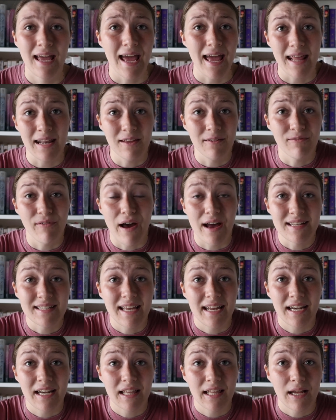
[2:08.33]
And if I
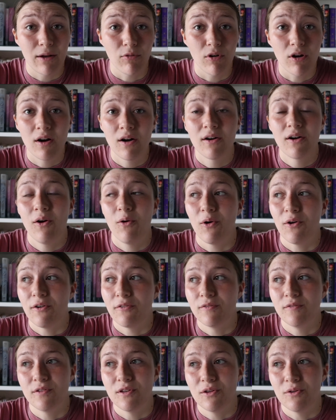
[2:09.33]
say anything wrong, or
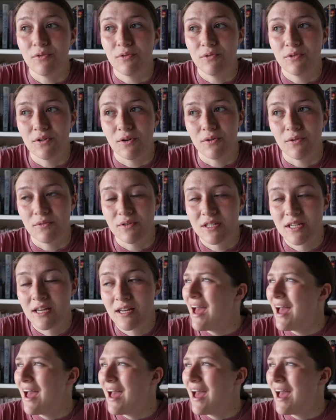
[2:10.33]
if you don't,